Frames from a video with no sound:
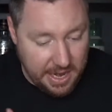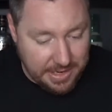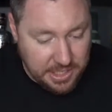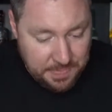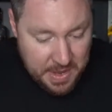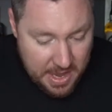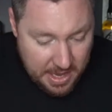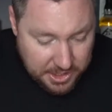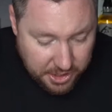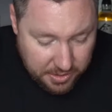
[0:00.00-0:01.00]
Anyways,
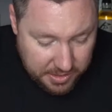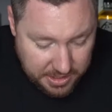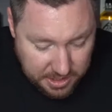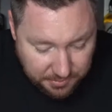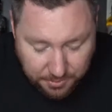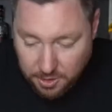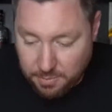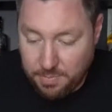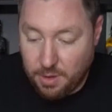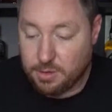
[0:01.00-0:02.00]
so this is
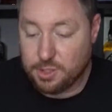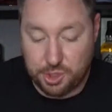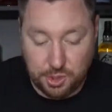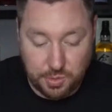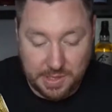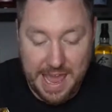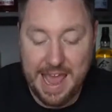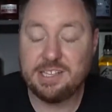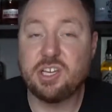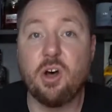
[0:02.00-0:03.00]
from Honshu
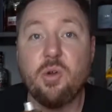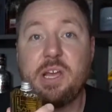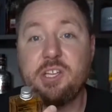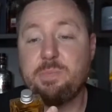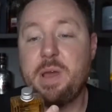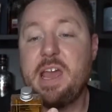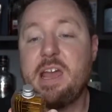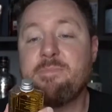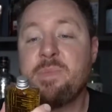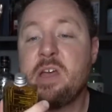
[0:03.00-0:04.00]
Kento in Japan.